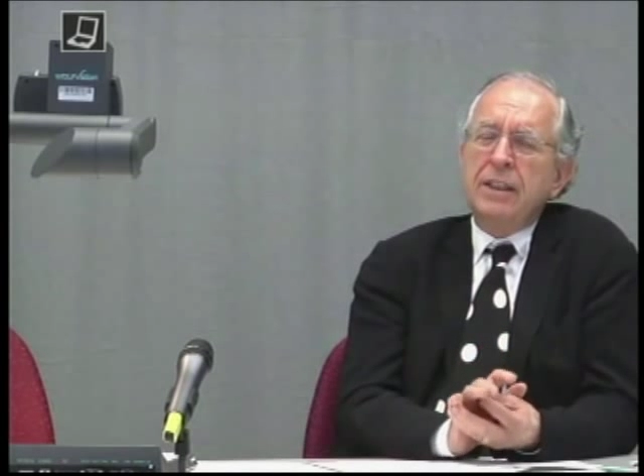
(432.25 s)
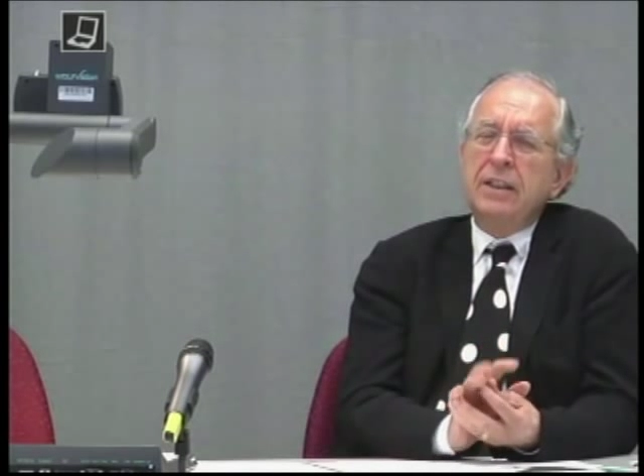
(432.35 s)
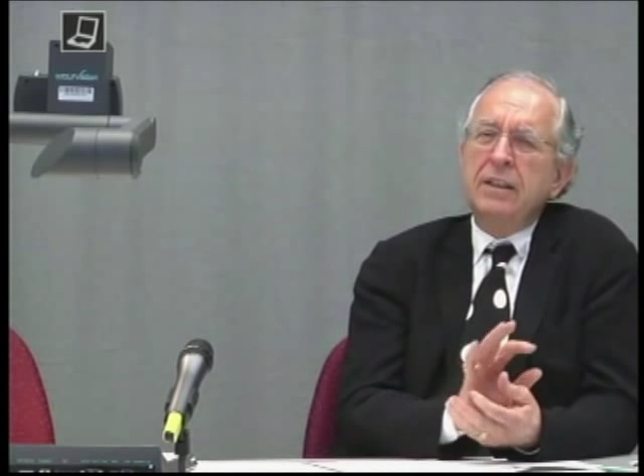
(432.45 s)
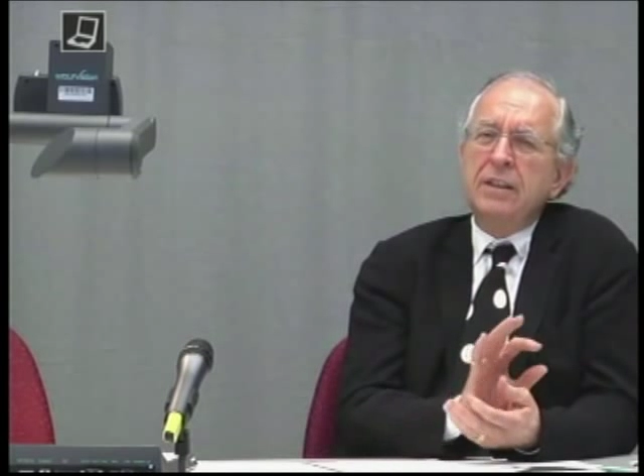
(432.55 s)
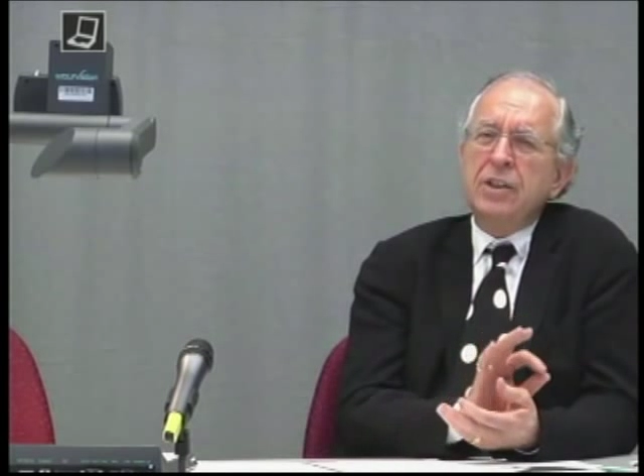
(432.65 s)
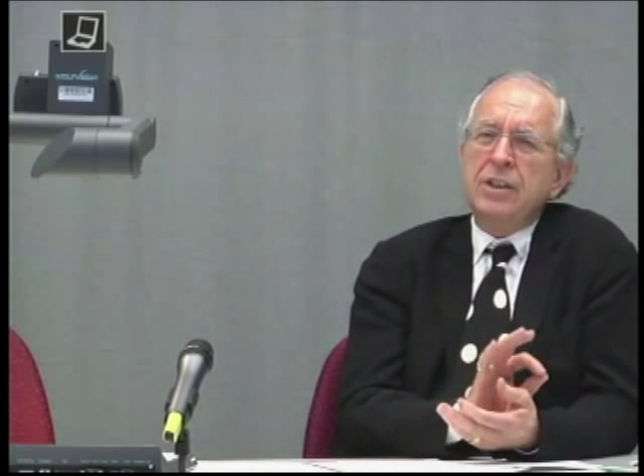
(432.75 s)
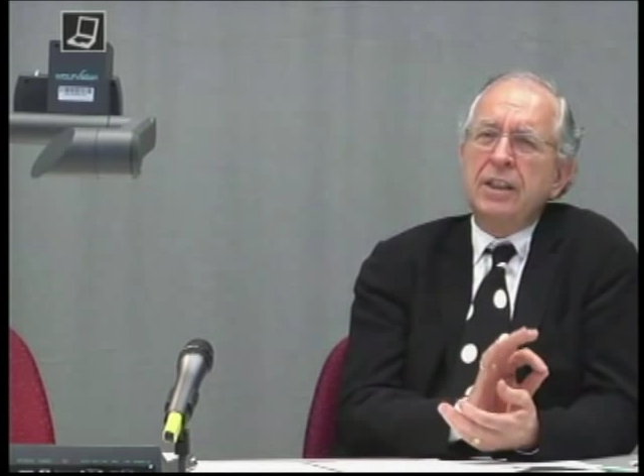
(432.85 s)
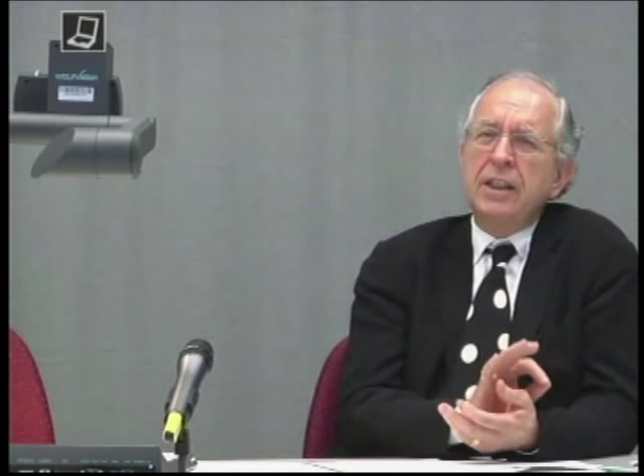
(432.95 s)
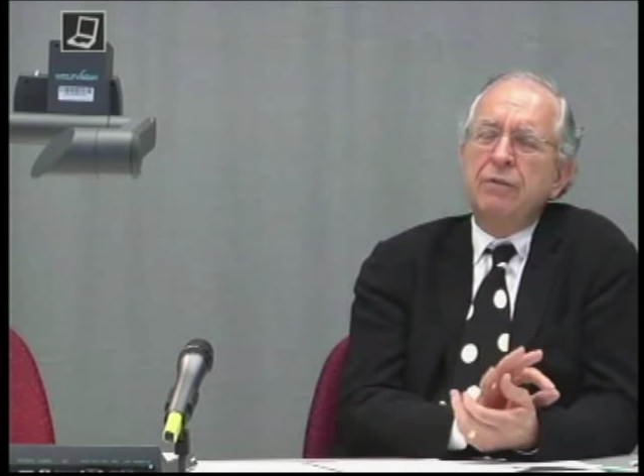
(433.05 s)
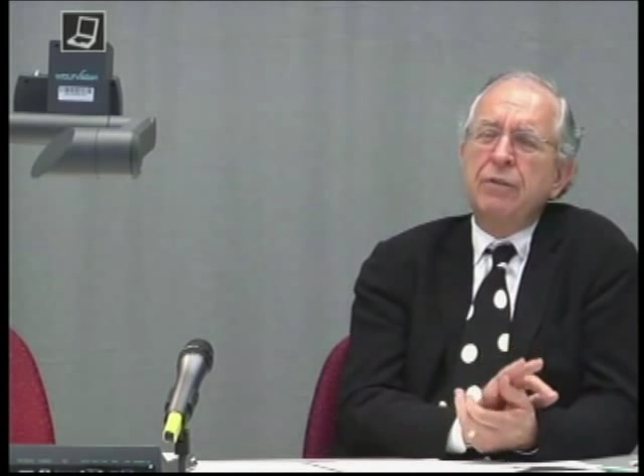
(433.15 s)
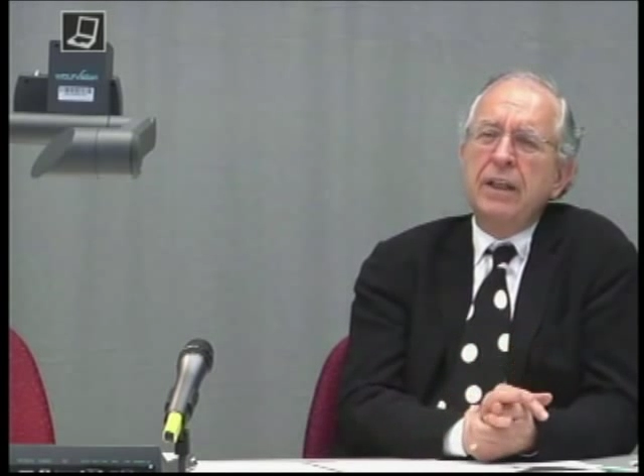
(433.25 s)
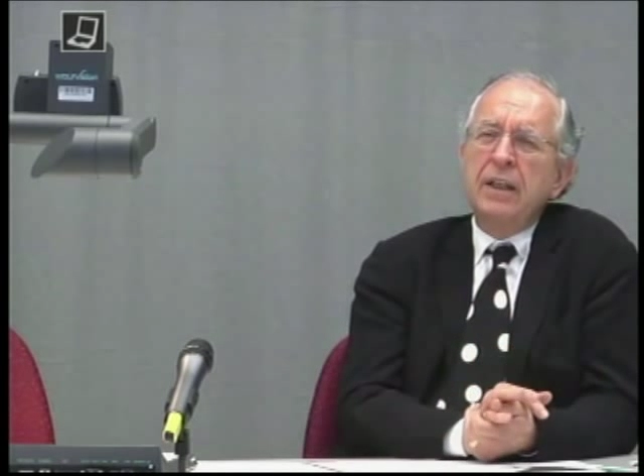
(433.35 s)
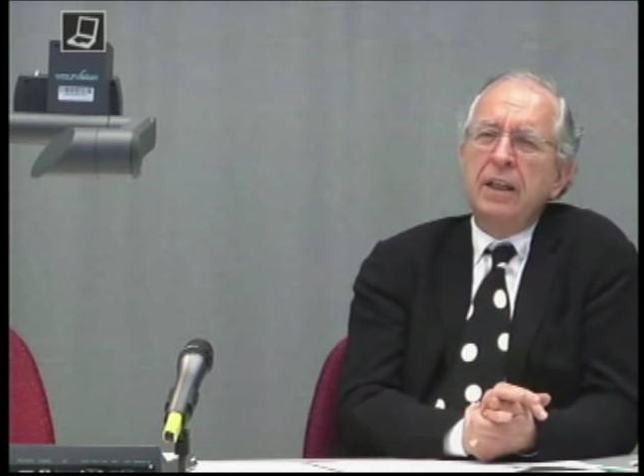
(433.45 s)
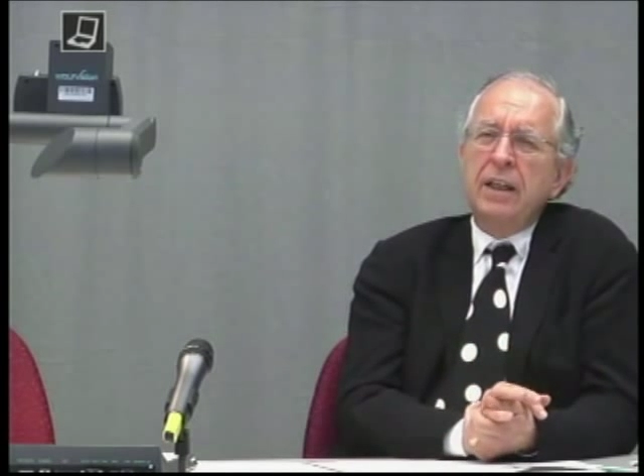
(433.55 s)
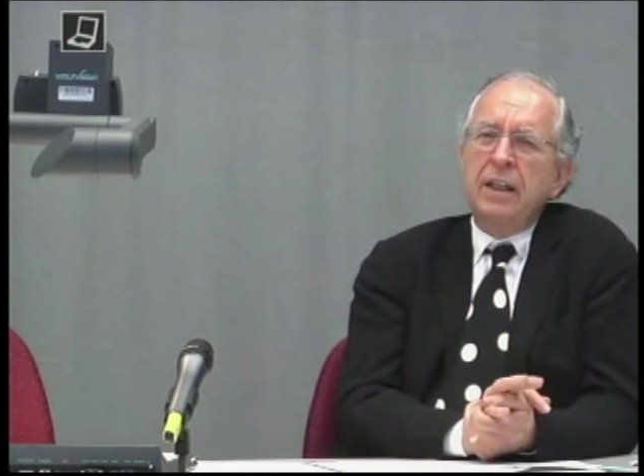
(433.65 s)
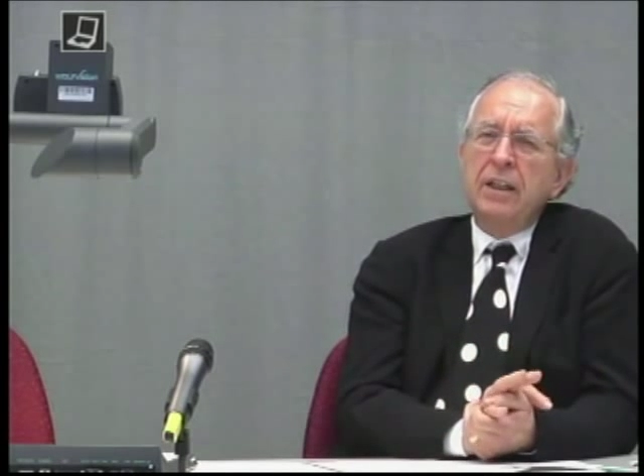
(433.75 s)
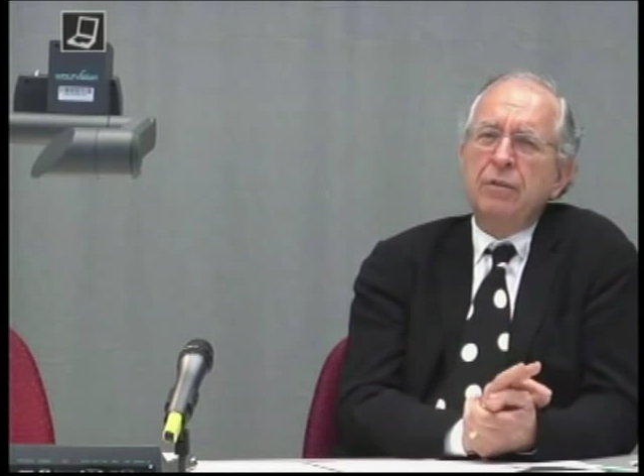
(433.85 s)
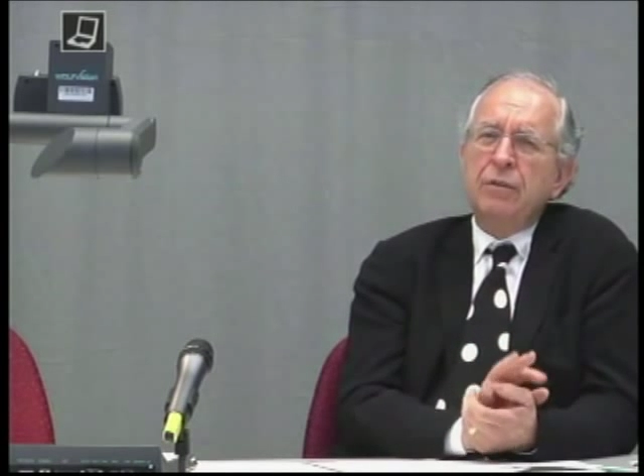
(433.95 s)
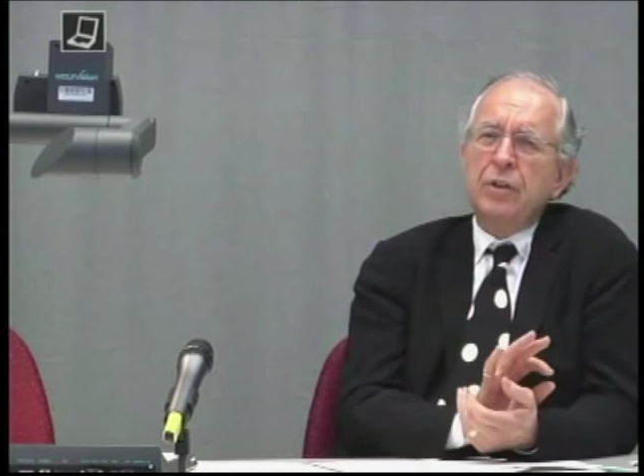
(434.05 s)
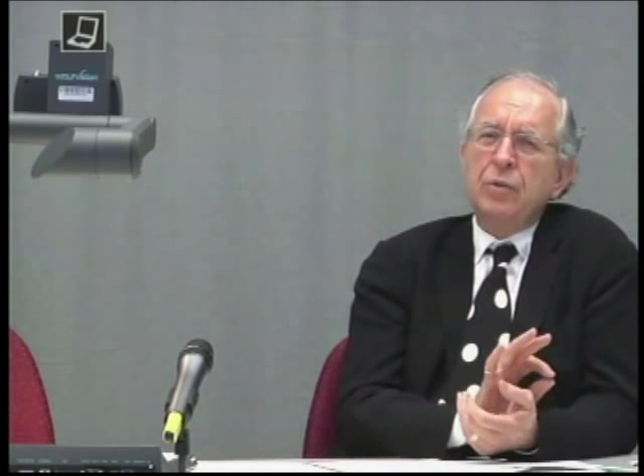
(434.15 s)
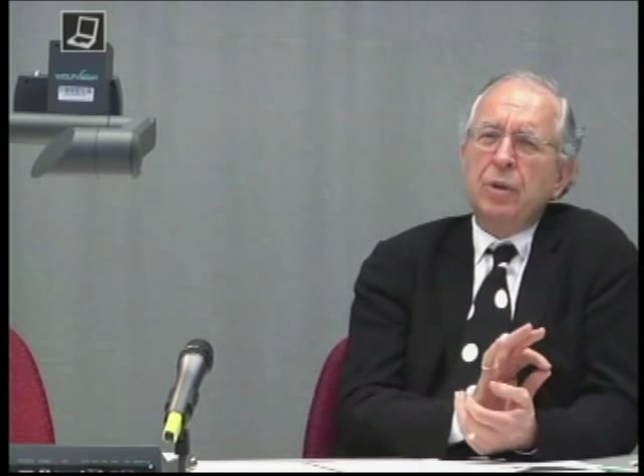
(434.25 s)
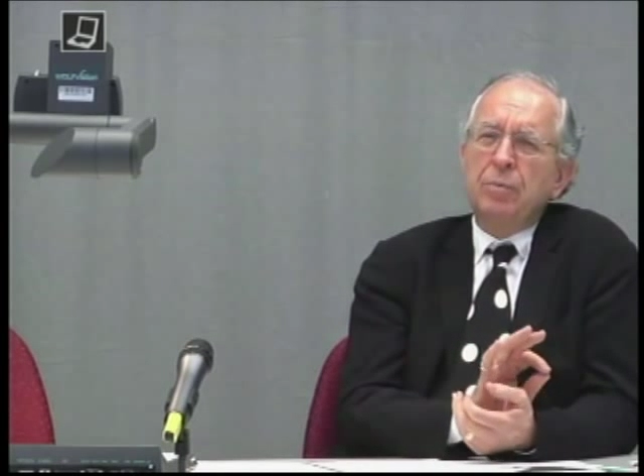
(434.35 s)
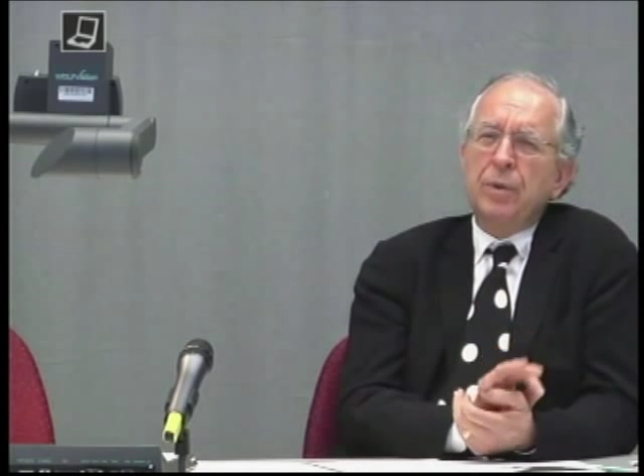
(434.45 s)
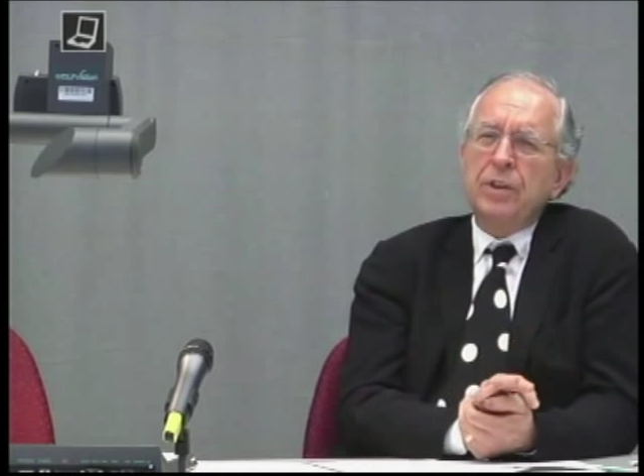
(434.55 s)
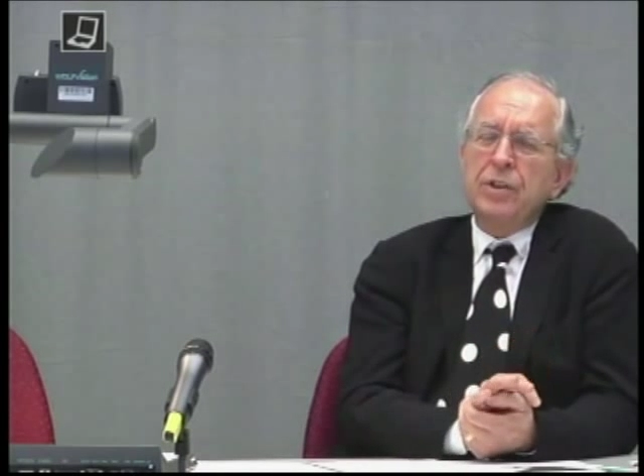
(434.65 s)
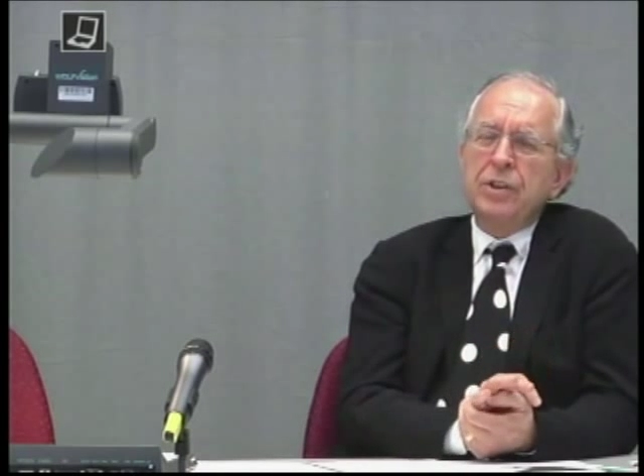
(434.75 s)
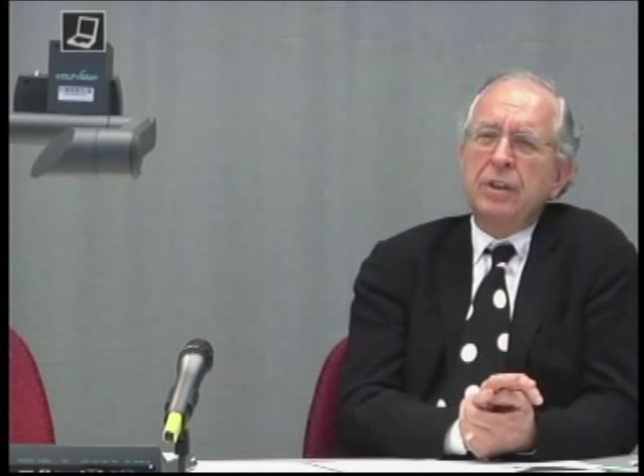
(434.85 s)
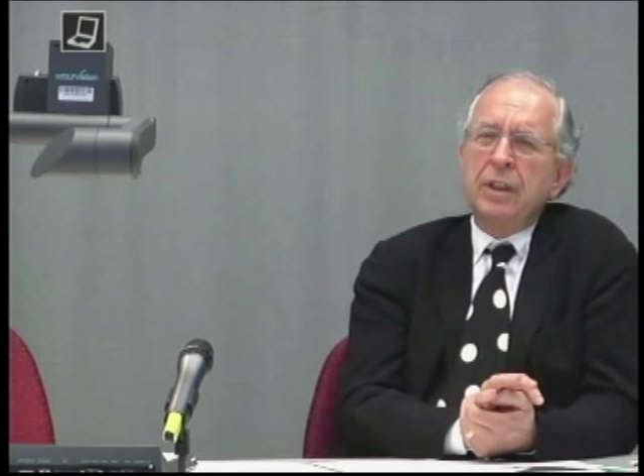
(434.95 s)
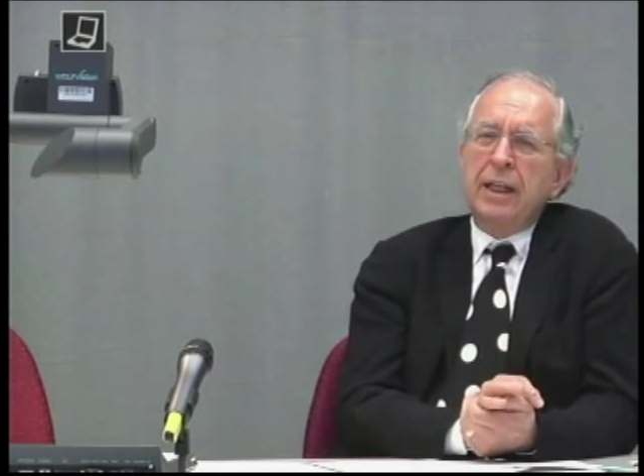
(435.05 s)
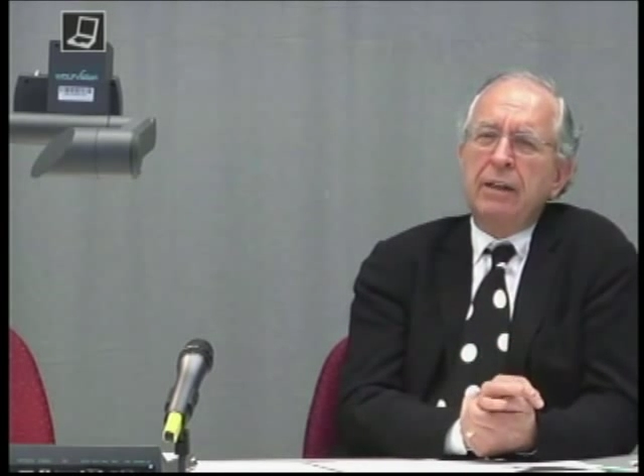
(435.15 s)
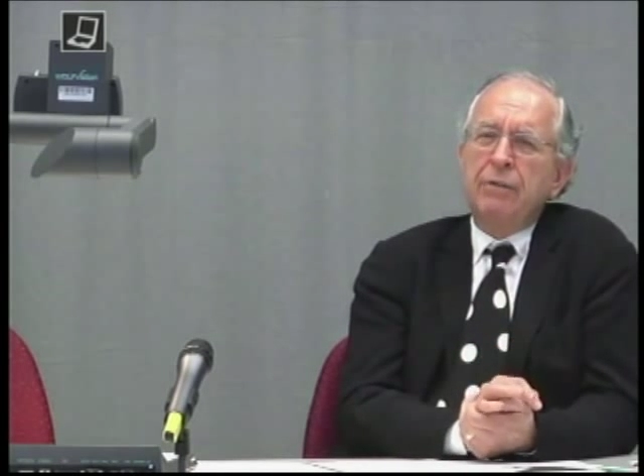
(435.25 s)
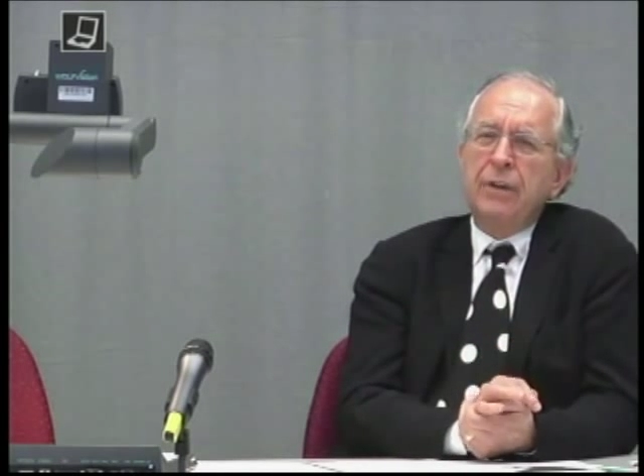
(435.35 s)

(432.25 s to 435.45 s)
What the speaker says: They didn't just live an individual personal life,